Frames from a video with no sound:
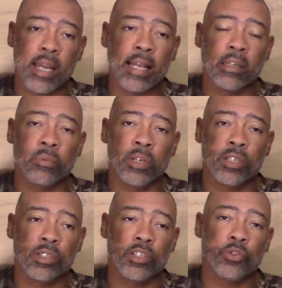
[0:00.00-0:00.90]
Allen
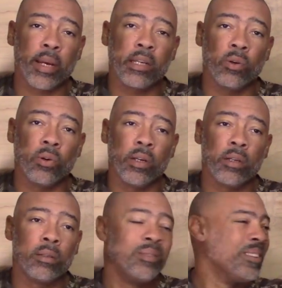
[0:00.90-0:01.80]
wrenches, to drain the
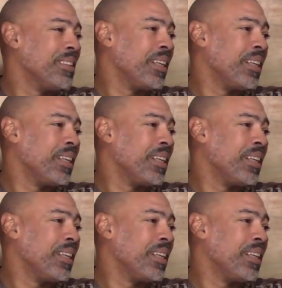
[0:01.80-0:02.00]
oil.